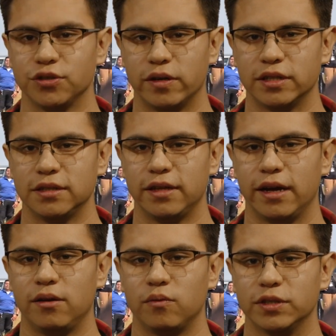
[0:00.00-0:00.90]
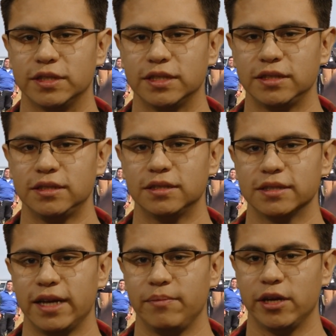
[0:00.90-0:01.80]
us that resistance
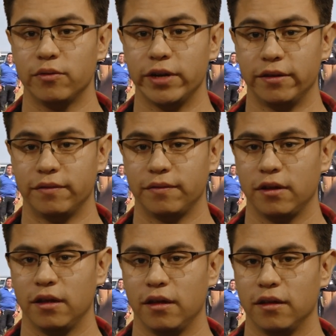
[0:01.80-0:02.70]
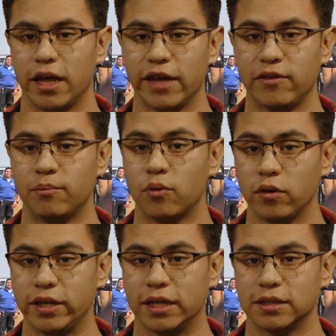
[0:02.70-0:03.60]
can be creative, that even
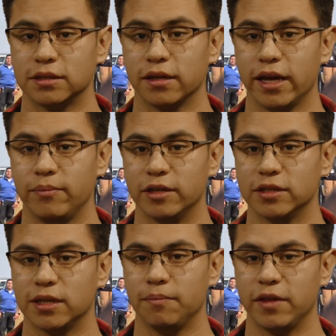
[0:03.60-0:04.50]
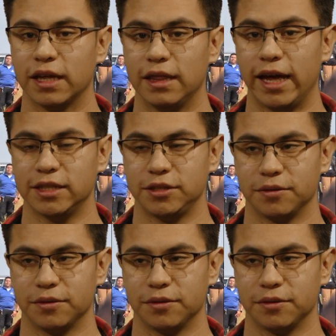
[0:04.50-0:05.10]
protests can build something lasting.